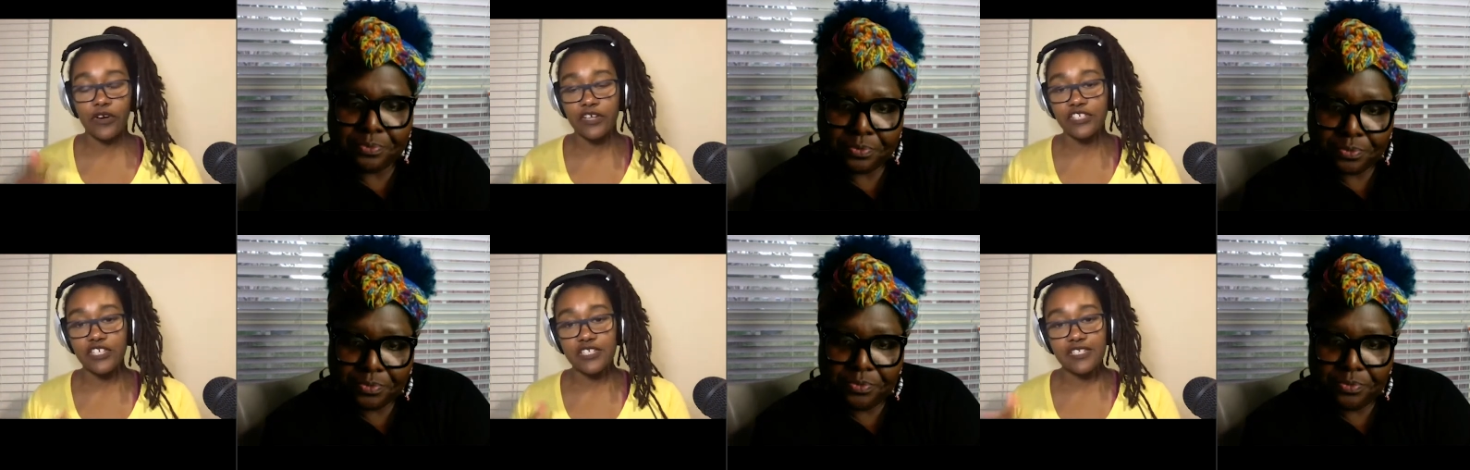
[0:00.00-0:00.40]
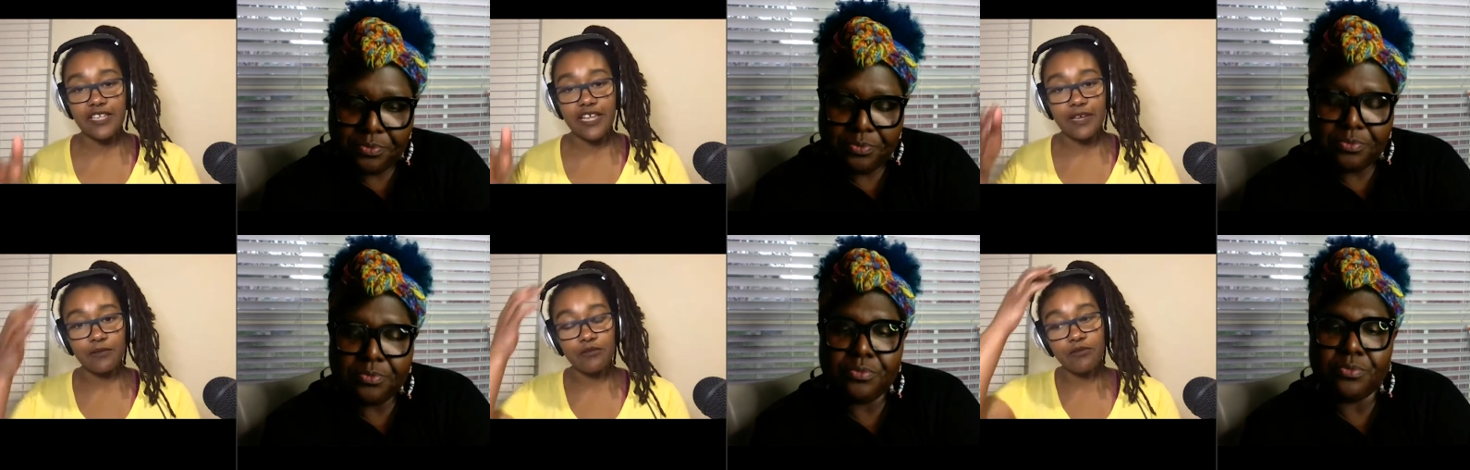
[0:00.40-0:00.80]
Speaker 1: And just
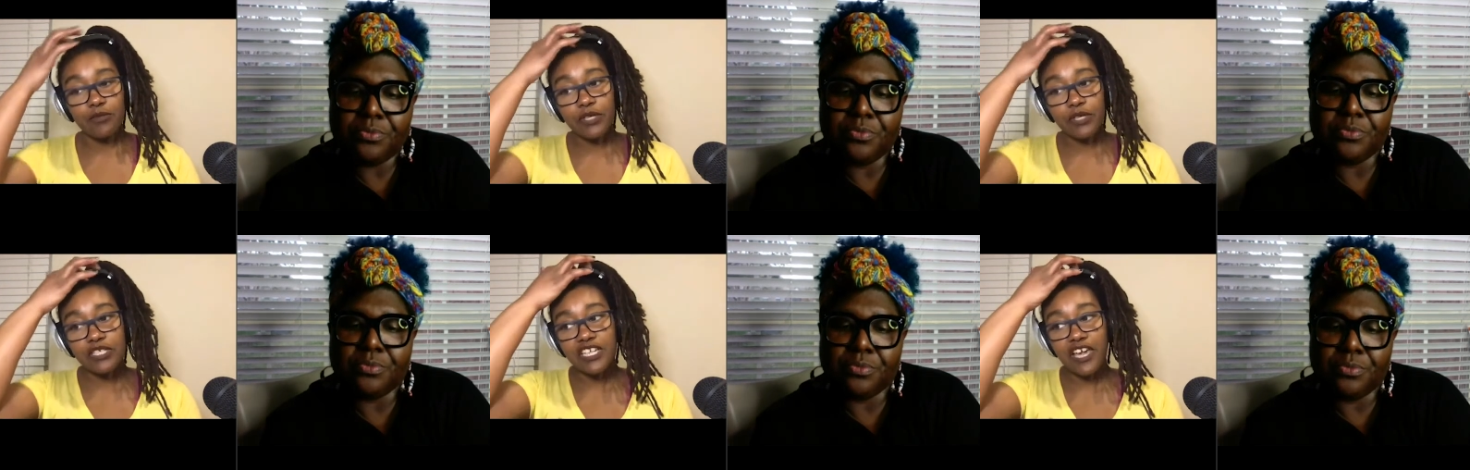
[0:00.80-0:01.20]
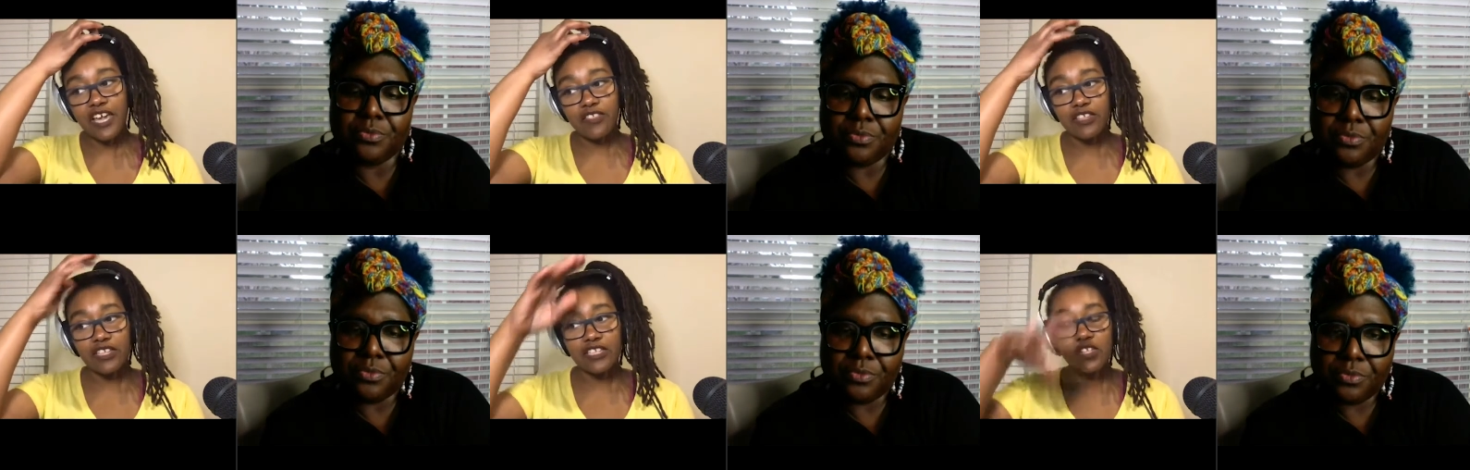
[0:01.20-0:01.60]
they put
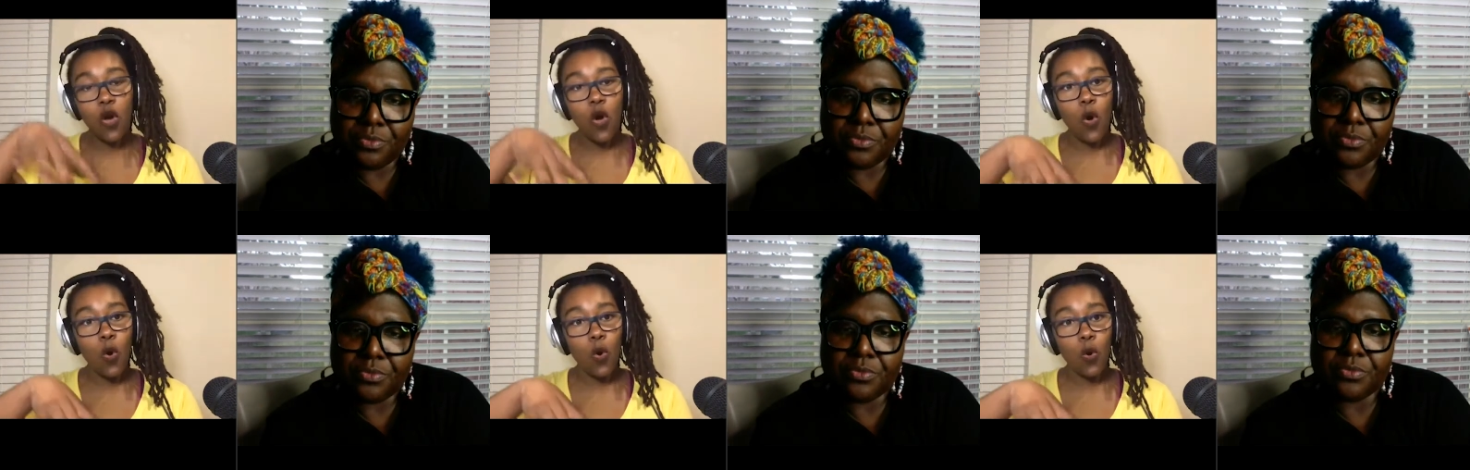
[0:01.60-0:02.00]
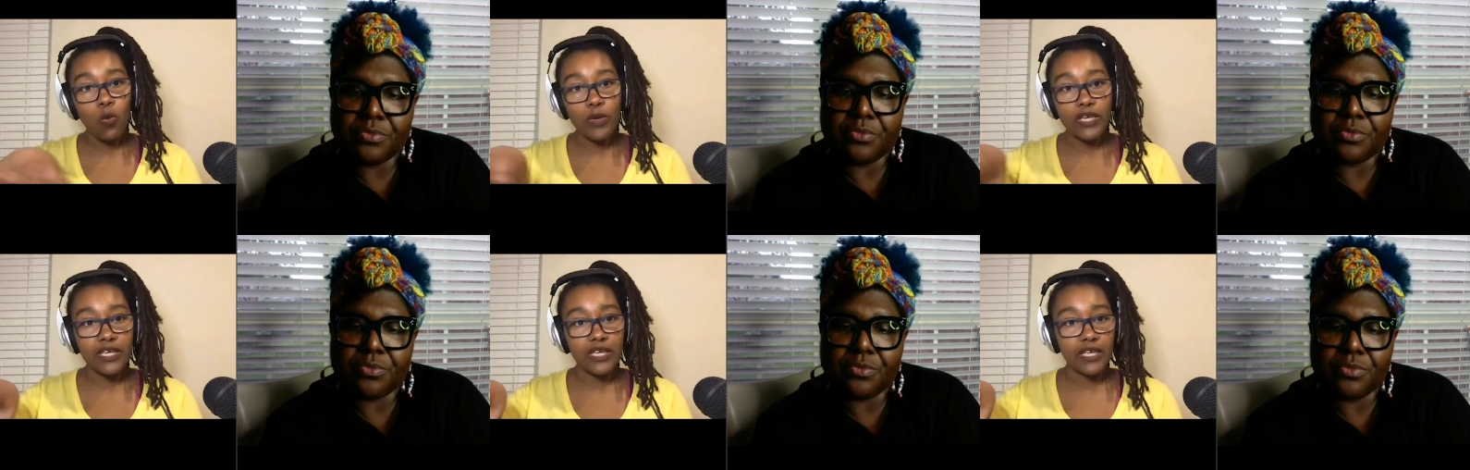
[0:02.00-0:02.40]
together this
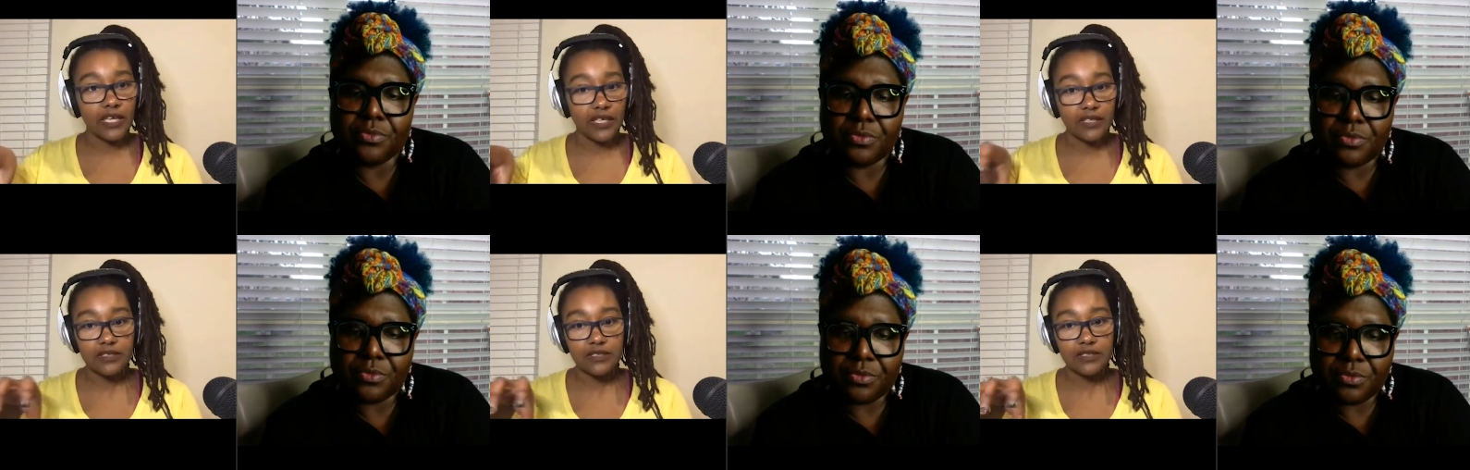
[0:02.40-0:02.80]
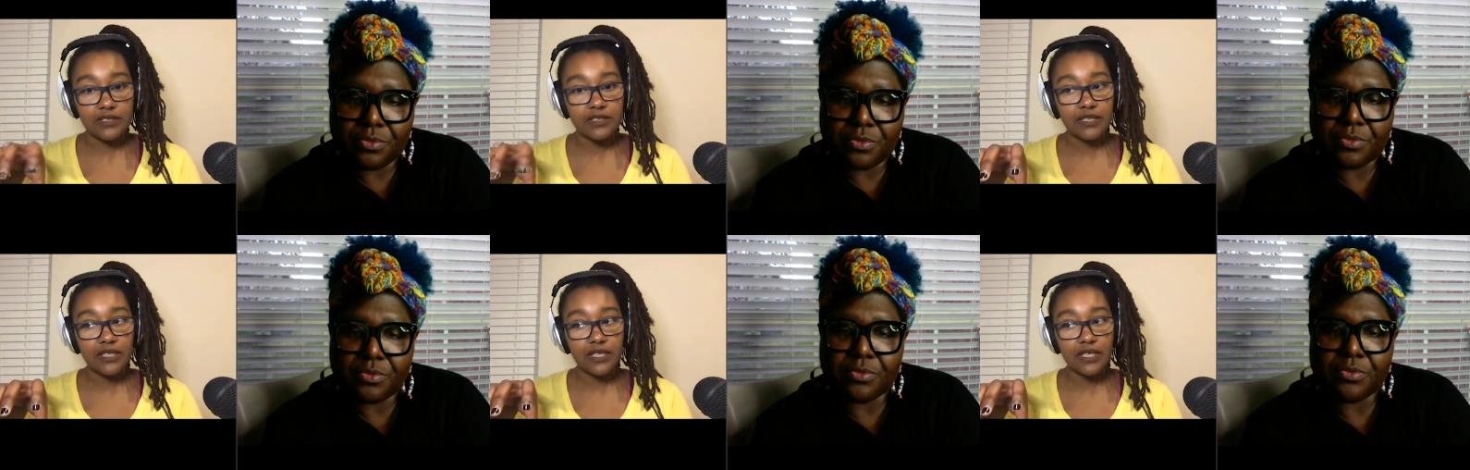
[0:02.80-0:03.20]
whole weekend